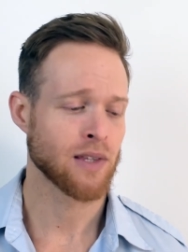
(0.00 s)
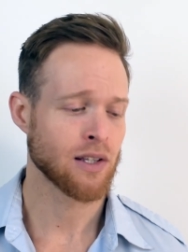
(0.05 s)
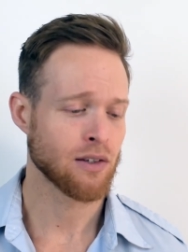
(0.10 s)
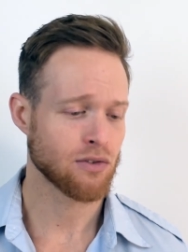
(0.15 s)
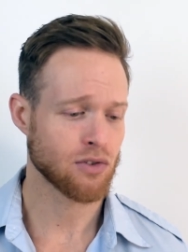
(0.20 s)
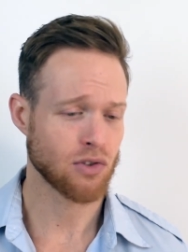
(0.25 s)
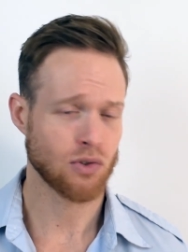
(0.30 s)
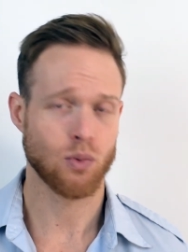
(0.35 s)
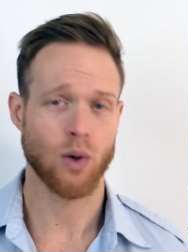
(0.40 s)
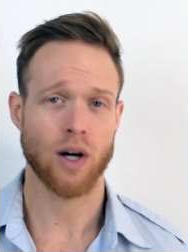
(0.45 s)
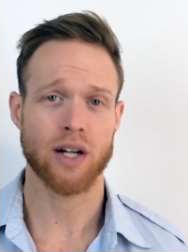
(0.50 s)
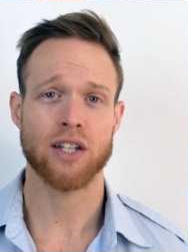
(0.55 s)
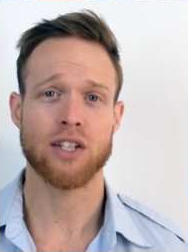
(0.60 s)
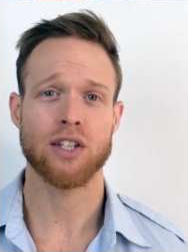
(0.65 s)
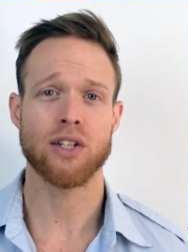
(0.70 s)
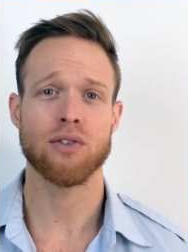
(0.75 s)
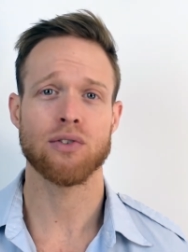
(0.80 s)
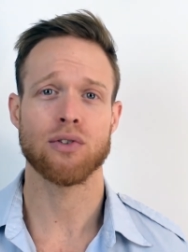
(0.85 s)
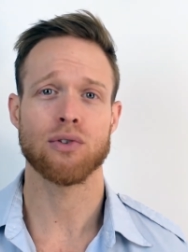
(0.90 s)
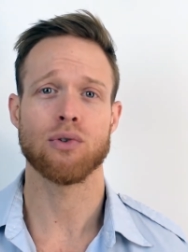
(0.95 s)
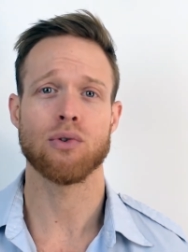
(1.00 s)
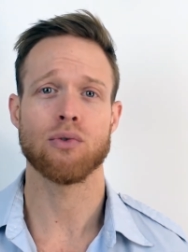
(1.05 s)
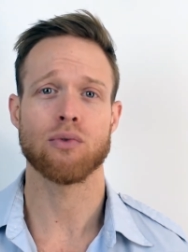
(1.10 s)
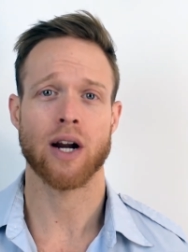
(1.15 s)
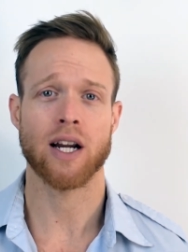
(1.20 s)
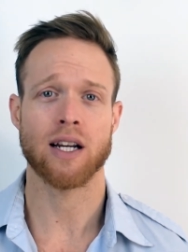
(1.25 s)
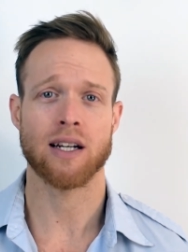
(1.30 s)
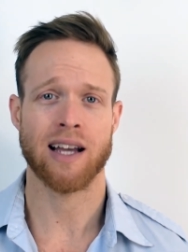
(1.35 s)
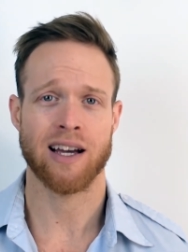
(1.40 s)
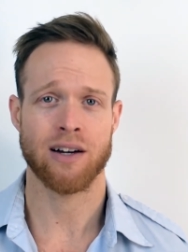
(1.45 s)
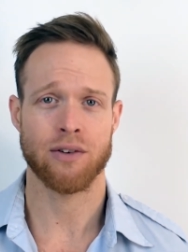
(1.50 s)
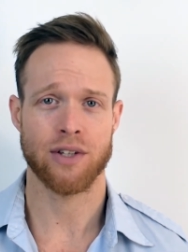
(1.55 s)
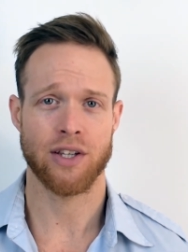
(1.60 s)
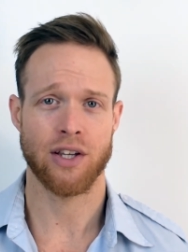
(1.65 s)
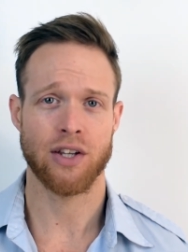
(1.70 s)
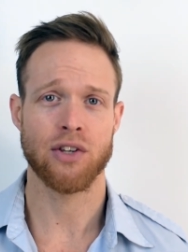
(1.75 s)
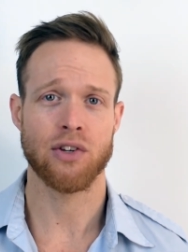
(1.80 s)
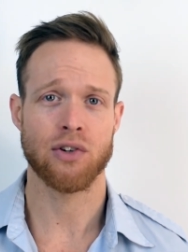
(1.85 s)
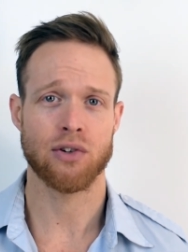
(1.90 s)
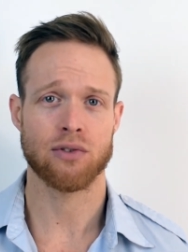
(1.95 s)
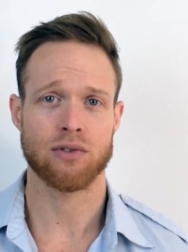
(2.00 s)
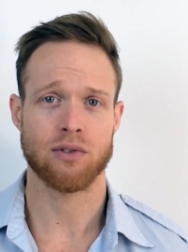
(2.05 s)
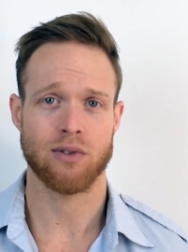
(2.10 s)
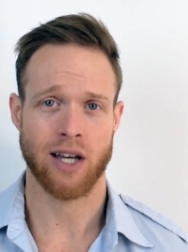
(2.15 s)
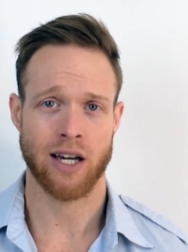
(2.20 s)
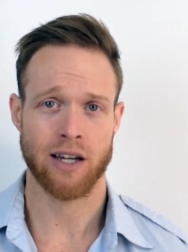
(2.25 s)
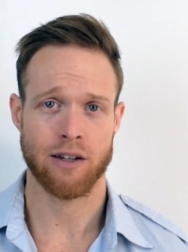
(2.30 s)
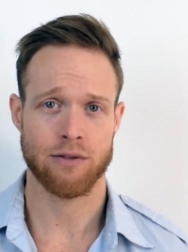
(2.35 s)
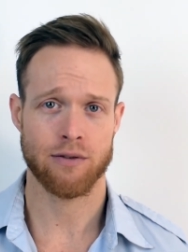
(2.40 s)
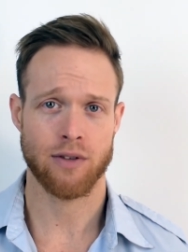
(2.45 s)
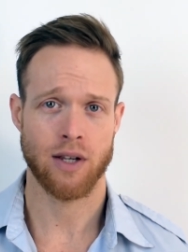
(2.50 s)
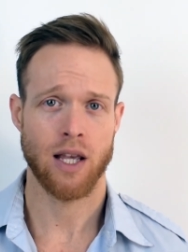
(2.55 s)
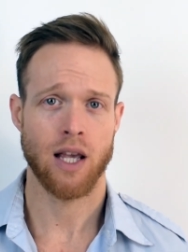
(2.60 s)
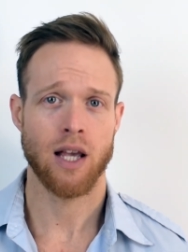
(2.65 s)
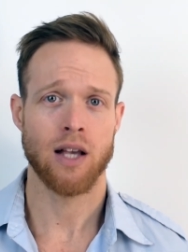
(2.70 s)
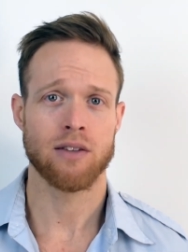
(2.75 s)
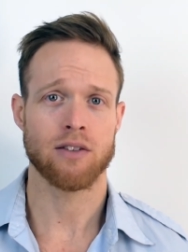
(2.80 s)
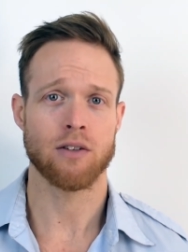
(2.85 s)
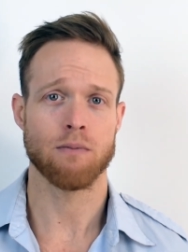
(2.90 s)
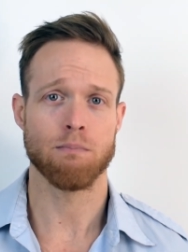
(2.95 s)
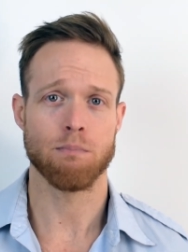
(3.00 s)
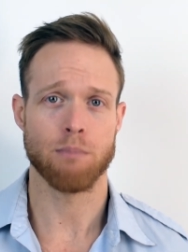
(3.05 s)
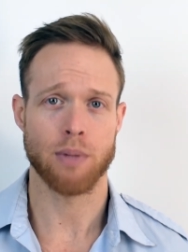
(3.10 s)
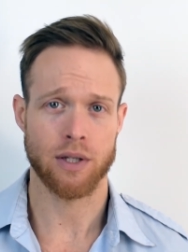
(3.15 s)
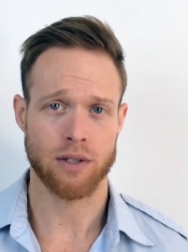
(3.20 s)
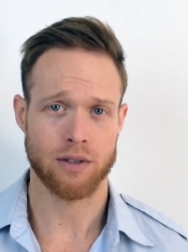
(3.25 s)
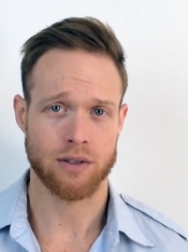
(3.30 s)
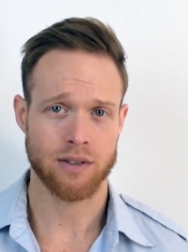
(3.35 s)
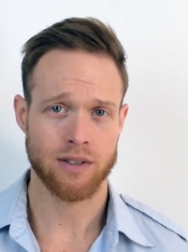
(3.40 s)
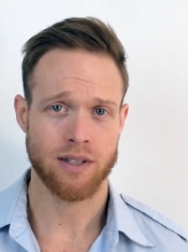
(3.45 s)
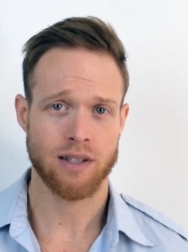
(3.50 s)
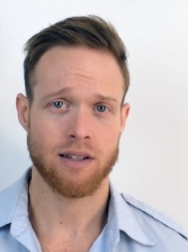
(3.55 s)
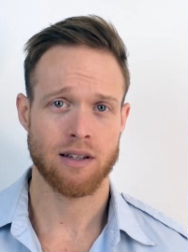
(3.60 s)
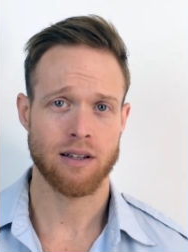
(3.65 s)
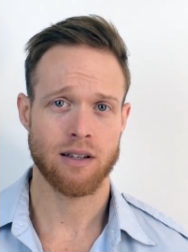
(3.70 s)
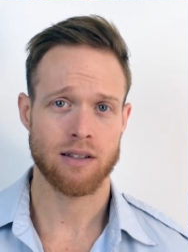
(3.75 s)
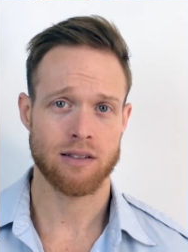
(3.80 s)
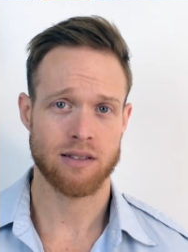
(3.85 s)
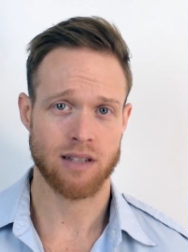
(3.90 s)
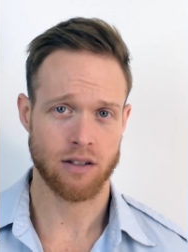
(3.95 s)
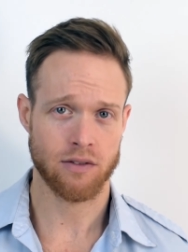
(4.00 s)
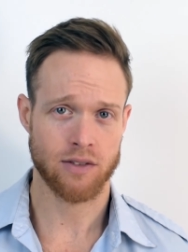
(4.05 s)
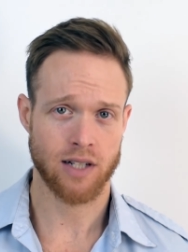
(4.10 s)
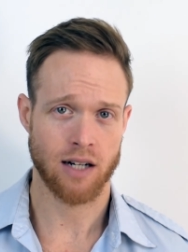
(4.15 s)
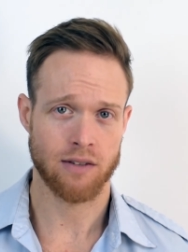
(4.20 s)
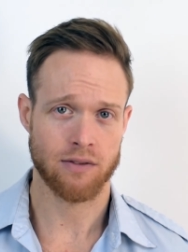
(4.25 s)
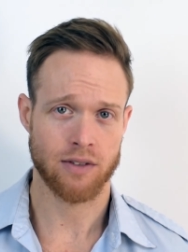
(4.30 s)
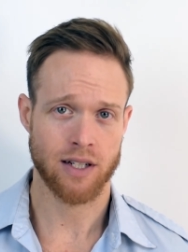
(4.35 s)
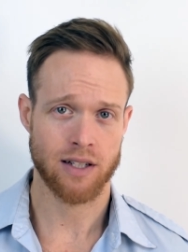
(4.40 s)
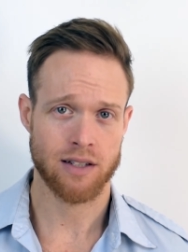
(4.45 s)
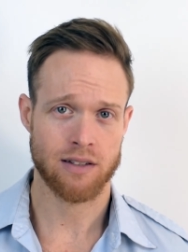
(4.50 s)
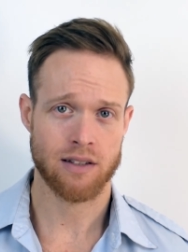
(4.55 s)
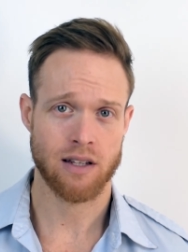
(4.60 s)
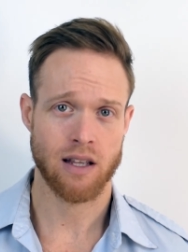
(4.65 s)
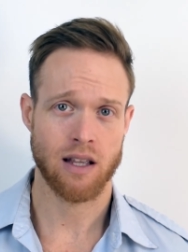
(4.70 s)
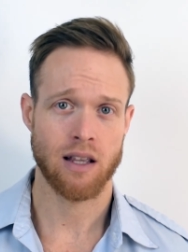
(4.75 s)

So what can you do right now in your life to build self-confidence